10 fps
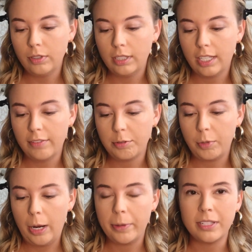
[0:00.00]
Lift
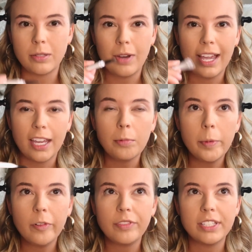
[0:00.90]
Brow Pencil. I can't
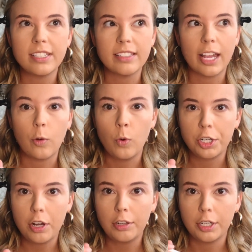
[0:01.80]
remember if this is like $1
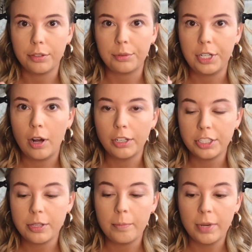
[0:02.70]
or
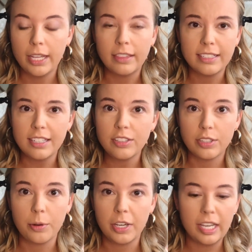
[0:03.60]
$3, but this is
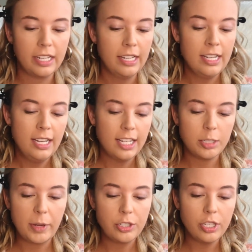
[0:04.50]
so good,
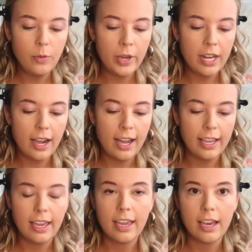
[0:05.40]
especially when I
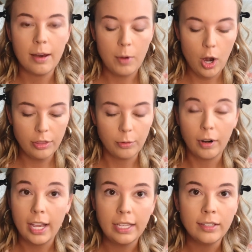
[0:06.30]
am on the
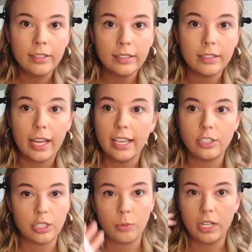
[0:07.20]
run, like
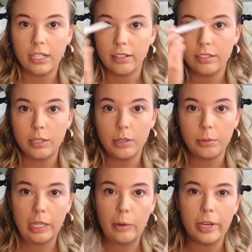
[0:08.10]
just wanting to do it
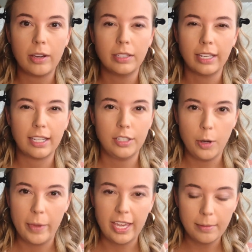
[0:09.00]
really quick on like a no
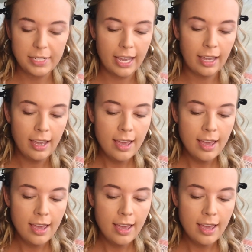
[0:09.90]
makeup day.